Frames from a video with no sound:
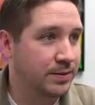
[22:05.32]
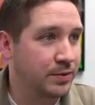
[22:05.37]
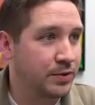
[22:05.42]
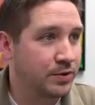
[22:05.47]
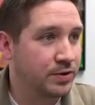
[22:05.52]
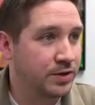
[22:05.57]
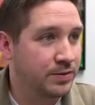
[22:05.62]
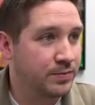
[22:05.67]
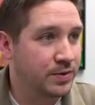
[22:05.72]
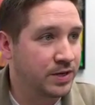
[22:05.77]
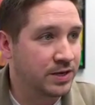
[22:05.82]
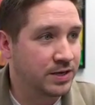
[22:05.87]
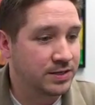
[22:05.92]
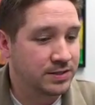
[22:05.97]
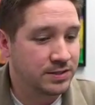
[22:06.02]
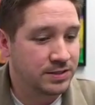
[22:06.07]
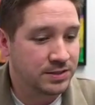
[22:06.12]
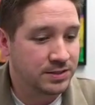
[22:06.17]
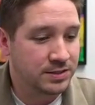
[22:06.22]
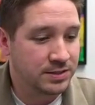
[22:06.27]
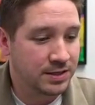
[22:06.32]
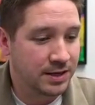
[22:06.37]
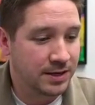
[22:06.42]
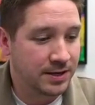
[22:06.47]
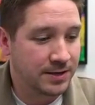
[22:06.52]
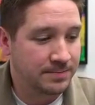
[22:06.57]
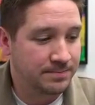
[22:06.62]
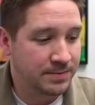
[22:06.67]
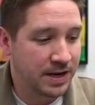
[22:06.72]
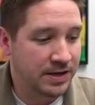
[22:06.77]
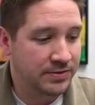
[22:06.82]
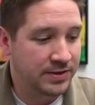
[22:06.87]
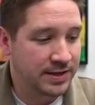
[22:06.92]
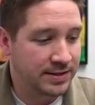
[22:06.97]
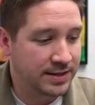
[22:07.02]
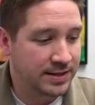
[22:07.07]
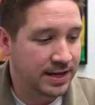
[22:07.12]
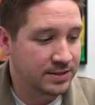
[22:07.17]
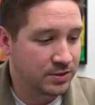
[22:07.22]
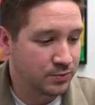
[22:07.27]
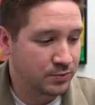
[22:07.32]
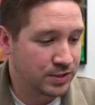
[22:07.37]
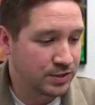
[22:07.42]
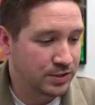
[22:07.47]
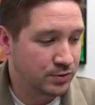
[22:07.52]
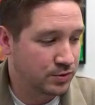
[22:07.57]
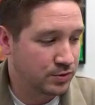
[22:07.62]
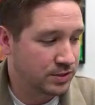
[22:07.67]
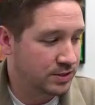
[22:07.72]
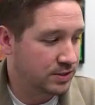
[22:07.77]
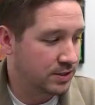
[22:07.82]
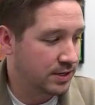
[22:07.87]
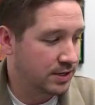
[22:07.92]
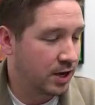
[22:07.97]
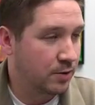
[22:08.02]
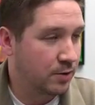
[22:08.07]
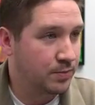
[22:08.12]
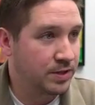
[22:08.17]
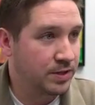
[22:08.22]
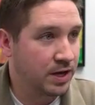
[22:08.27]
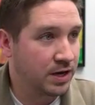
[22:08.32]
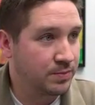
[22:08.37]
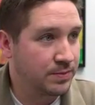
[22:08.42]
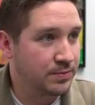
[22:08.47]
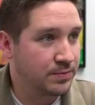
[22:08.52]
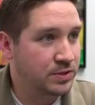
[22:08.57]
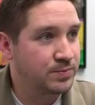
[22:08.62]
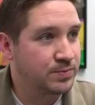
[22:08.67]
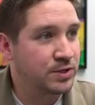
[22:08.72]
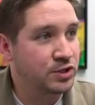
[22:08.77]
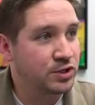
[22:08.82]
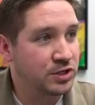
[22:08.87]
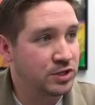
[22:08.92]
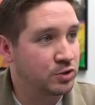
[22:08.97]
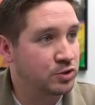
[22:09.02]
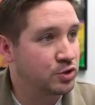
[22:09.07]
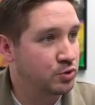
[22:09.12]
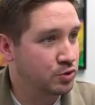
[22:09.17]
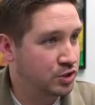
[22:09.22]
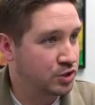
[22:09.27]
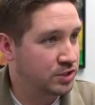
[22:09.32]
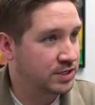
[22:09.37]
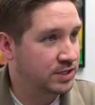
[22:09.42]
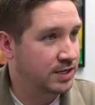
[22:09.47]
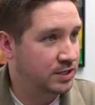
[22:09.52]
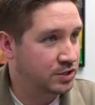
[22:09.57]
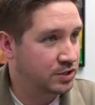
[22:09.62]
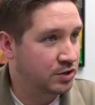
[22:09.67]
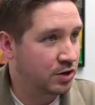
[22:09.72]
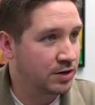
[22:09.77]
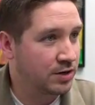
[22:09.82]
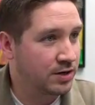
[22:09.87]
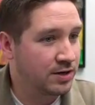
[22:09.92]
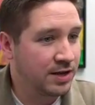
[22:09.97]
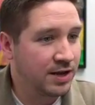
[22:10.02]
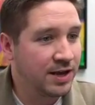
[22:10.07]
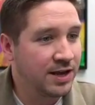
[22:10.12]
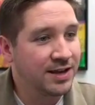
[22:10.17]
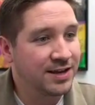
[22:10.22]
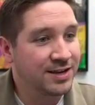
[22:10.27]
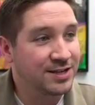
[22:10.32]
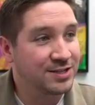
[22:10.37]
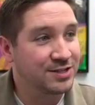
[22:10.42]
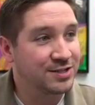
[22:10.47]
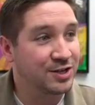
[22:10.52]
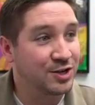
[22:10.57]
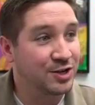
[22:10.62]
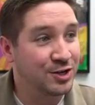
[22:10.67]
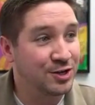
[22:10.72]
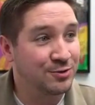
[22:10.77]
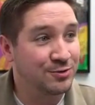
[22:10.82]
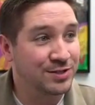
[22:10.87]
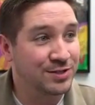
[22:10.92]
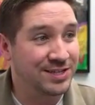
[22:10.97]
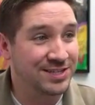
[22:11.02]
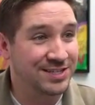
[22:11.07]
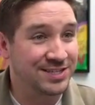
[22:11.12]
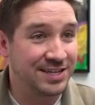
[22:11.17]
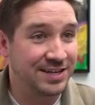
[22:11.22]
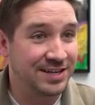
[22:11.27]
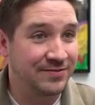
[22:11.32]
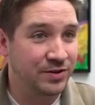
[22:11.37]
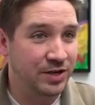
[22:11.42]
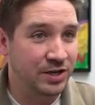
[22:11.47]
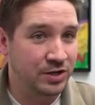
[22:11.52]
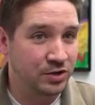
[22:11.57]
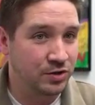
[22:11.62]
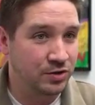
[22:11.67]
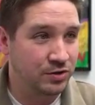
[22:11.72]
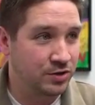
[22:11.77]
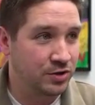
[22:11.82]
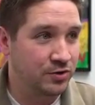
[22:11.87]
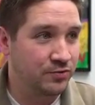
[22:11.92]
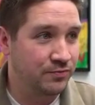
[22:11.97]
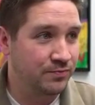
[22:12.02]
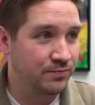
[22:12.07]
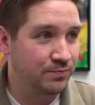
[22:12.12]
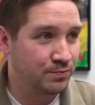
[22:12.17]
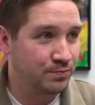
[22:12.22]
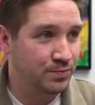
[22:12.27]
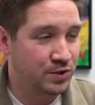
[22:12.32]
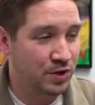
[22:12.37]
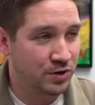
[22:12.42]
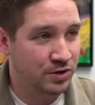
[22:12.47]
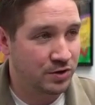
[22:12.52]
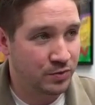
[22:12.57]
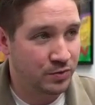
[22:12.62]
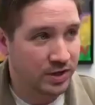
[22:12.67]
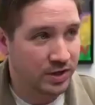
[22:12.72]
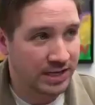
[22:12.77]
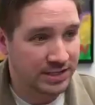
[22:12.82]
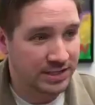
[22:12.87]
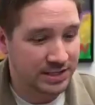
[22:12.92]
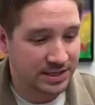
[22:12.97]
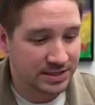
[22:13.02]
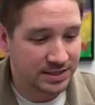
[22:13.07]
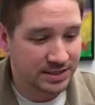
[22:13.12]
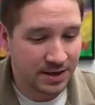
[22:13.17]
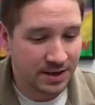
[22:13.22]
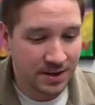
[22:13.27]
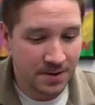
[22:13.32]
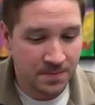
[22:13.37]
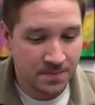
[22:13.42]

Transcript: community, because I think that's a resource that's going to help a lot of people, especially those who are just getting started. Because the good news is, Steve, and you've started to realize this,